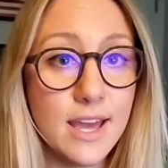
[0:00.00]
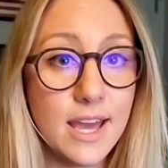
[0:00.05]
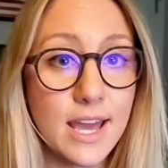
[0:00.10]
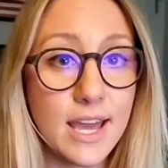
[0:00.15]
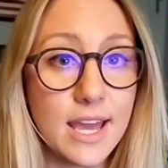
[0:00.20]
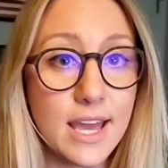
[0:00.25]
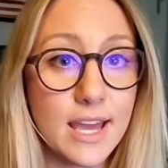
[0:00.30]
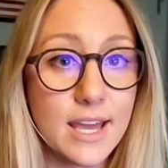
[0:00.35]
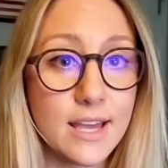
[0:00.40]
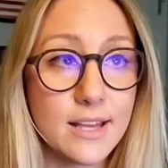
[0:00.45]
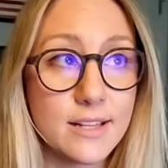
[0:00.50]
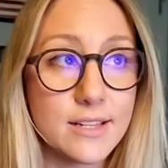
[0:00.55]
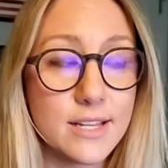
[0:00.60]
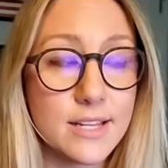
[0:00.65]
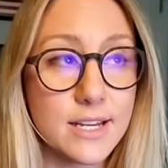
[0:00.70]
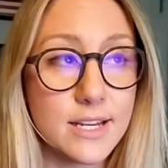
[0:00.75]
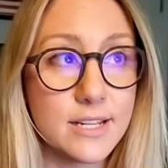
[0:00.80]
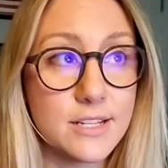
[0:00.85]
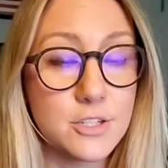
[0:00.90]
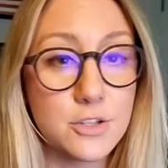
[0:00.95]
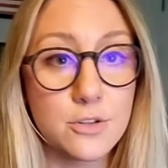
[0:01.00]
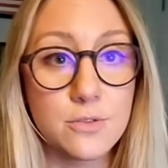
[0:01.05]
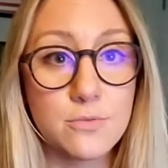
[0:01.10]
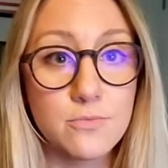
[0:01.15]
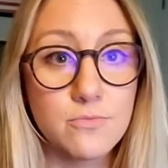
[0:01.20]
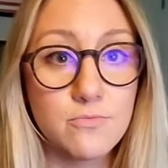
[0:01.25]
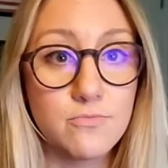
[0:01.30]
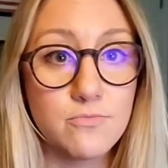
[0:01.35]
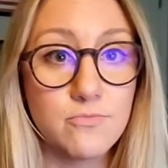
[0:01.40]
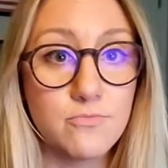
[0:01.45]
And it is
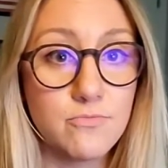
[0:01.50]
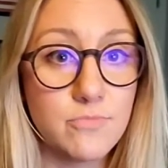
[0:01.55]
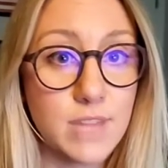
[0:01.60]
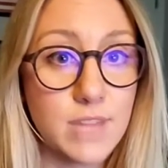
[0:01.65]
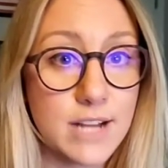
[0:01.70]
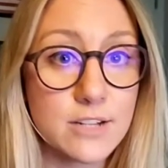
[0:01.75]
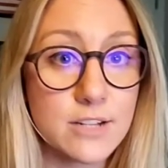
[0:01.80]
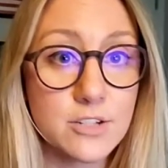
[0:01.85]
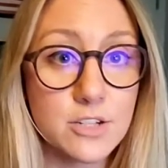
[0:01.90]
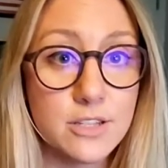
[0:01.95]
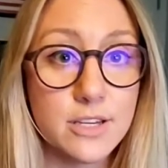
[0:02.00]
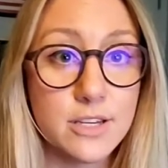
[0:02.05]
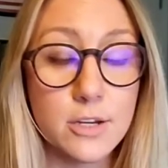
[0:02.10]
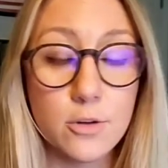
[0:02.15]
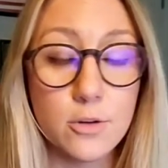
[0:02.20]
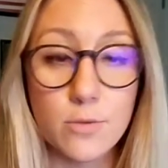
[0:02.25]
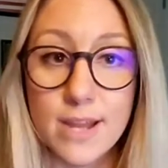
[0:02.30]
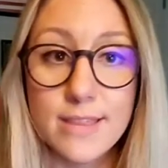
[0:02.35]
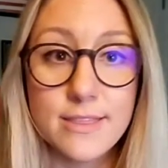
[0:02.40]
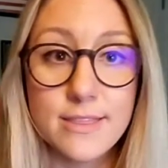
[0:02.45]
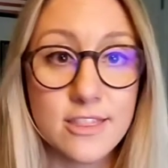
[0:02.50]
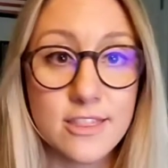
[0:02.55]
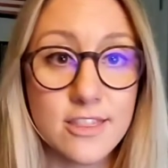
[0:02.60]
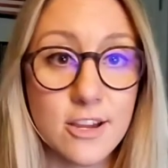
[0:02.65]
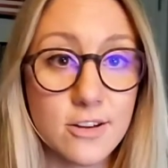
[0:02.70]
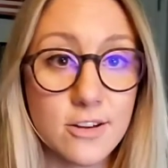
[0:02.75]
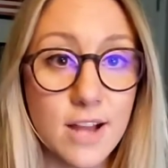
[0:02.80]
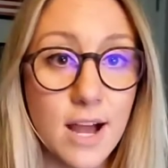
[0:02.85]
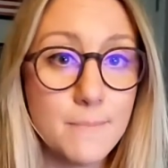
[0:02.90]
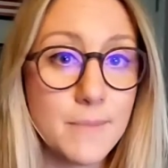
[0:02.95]
actually great that
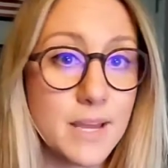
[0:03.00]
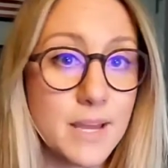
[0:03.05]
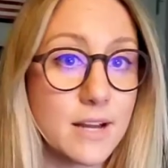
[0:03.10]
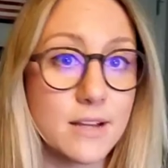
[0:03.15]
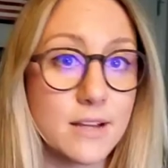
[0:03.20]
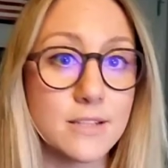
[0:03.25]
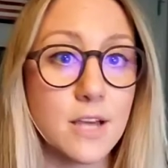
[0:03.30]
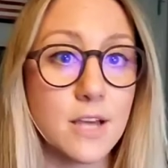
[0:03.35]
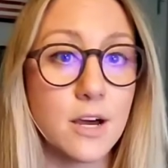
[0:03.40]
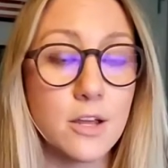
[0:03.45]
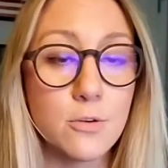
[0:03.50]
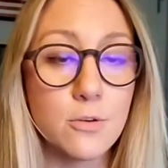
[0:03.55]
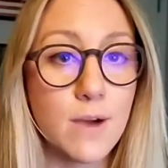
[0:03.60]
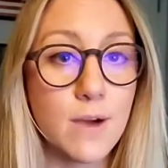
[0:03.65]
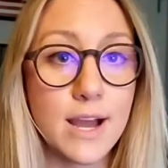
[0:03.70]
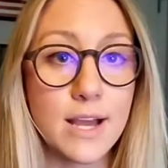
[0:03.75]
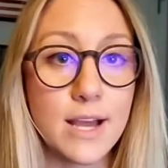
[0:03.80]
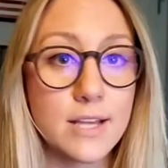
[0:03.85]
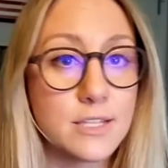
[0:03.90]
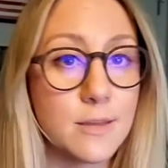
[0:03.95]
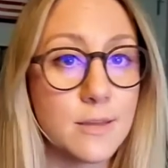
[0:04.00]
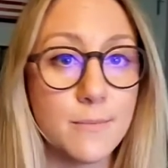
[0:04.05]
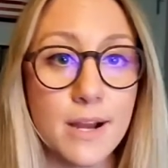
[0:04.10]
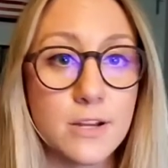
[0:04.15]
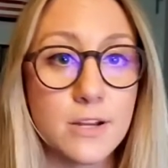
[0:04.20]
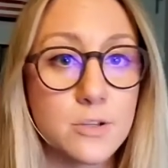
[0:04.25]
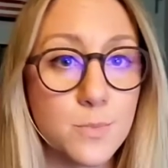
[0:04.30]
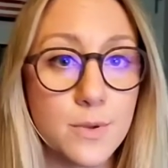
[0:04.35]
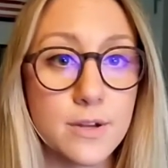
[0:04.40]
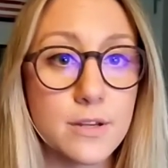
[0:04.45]
they're not, because otherwise the
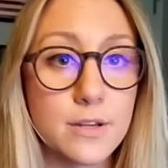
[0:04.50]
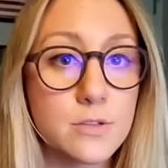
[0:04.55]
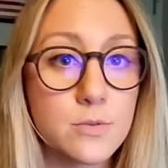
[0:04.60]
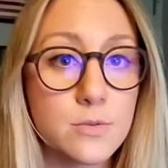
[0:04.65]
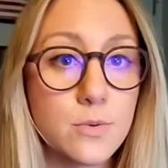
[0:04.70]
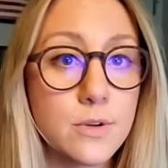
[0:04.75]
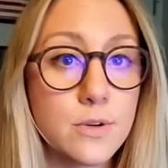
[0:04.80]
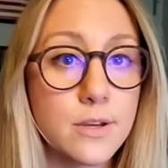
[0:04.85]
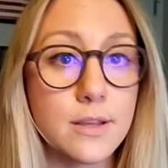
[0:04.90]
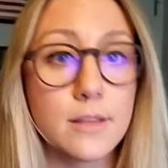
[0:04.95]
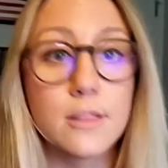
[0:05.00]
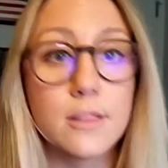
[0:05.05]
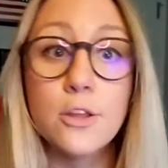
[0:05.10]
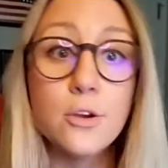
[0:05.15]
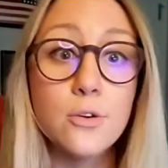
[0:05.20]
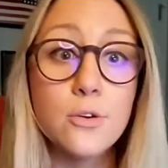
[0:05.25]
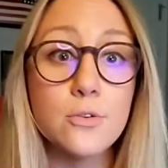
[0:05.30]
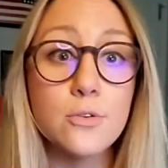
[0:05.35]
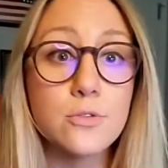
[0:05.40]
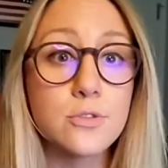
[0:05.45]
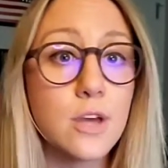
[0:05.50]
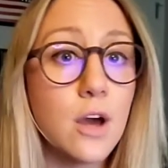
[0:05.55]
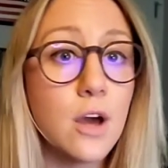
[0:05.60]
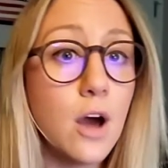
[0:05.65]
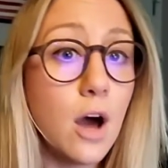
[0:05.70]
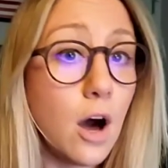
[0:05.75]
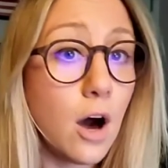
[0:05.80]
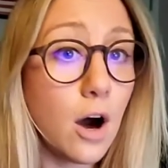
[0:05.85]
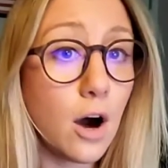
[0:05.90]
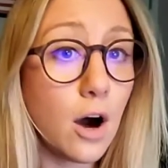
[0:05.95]
Myers-Briggs would lose
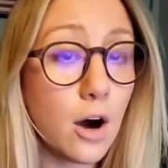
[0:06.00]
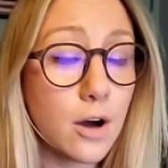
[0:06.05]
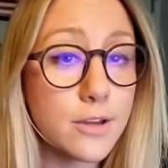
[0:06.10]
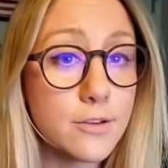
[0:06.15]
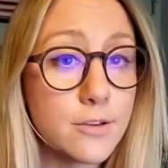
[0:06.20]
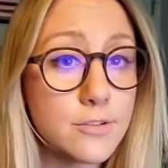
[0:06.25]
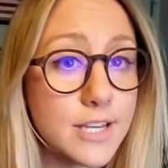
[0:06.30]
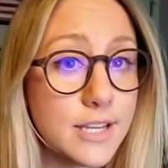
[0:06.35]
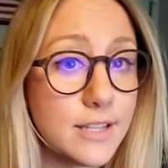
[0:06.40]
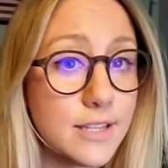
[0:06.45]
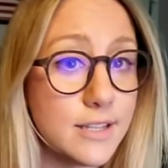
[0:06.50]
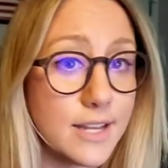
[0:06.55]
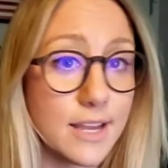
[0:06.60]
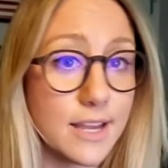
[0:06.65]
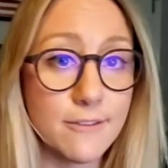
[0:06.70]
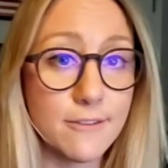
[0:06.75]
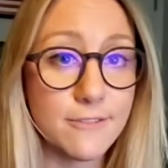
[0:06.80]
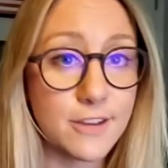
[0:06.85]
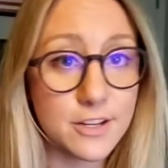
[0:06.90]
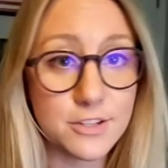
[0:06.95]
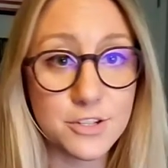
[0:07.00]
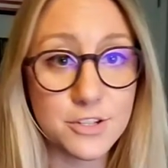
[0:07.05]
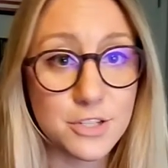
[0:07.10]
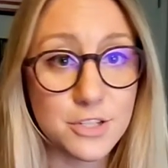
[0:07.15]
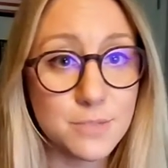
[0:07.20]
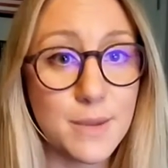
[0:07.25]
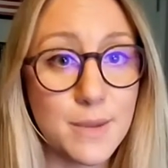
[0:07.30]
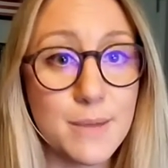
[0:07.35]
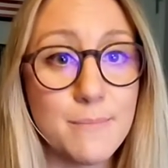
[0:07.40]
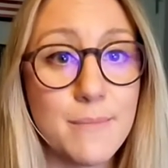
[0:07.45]
all utility if it could
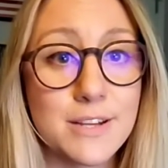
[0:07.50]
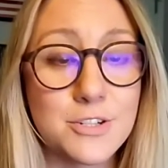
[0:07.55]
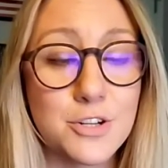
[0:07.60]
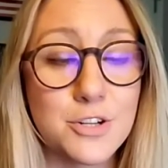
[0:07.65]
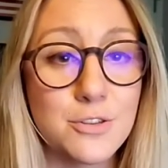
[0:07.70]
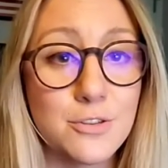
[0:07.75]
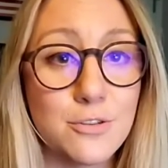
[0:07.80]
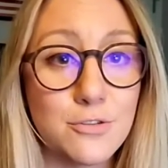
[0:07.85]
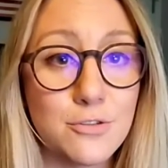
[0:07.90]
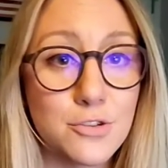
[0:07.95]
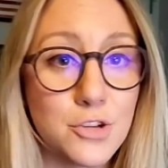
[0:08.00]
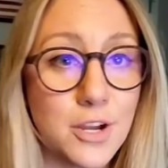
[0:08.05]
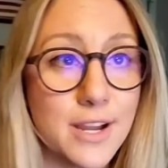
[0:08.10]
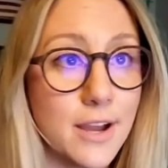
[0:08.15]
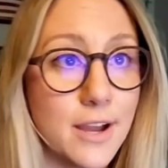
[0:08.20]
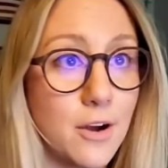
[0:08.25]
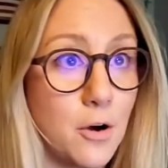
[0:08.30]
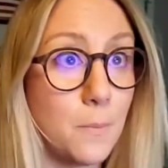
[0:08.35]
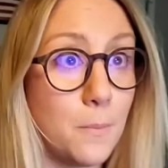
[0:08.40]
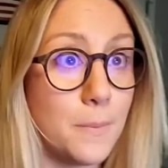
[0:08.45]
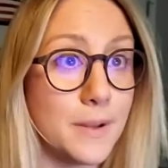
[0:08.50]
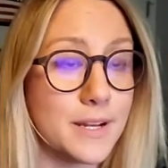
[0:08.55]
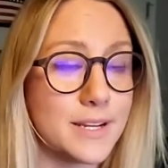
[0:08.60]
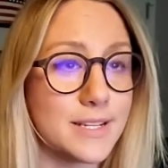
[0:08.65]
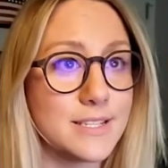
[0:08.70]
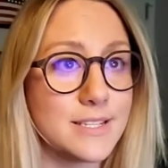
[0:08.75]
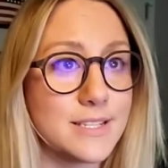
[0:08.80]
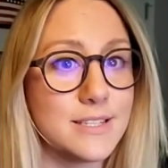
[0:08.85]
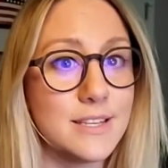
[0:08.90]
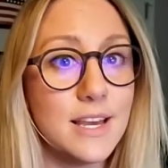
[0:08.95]
just be measured through trait
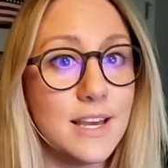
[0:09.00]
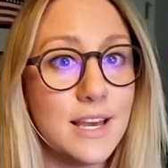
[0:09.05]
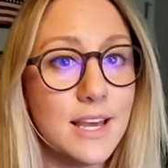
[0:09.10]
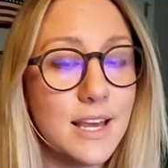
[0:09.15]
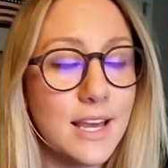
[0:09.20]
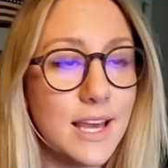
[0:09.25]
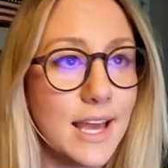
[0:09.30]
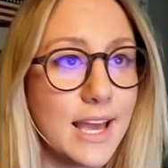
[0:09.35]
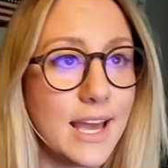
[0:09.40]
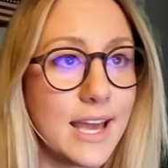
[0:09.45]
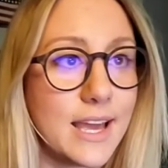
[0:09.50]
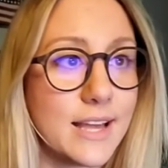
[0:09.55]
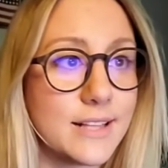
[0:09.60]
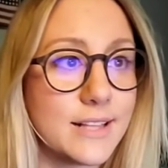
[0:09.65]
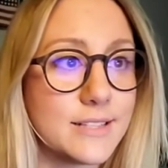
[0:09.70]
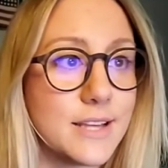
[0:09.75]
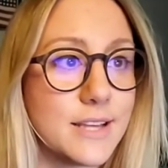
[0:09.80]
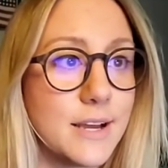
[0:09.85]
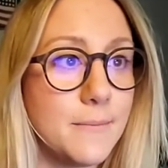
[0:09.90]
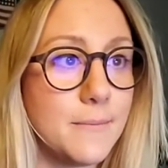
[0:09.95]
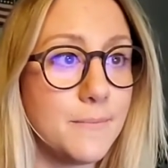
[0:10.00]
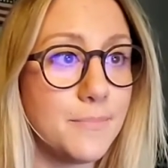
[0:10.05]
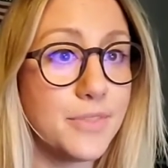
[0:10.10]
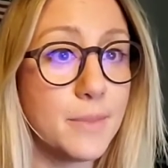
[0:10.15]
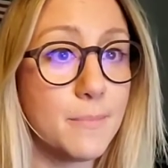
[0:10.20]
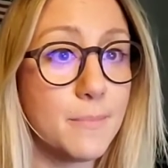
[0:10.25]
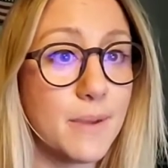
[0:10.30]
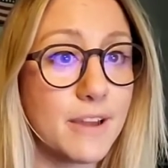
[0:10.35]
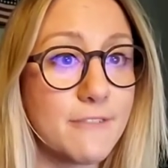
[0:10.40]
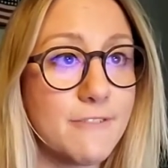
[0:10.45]
openness and um,
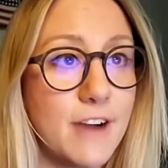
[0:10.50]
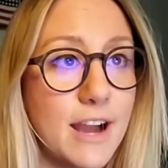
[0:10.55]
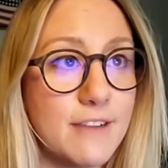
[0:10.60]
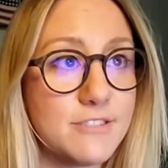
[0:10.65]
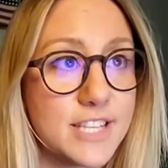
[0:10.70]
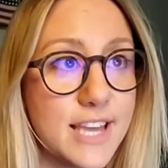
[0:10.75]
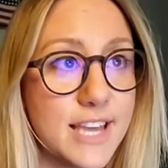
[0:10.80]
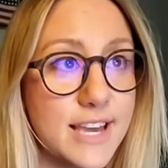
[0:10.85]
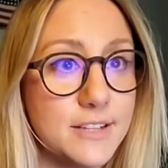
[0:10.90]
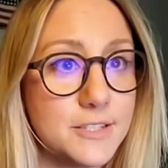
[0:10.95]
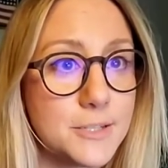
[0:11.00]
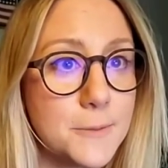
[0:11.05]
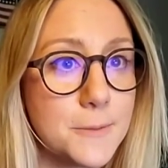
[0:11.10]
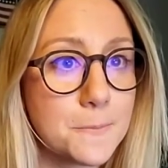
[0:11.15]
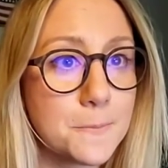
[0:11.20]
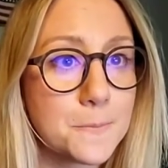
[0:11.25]
the Big Five scales.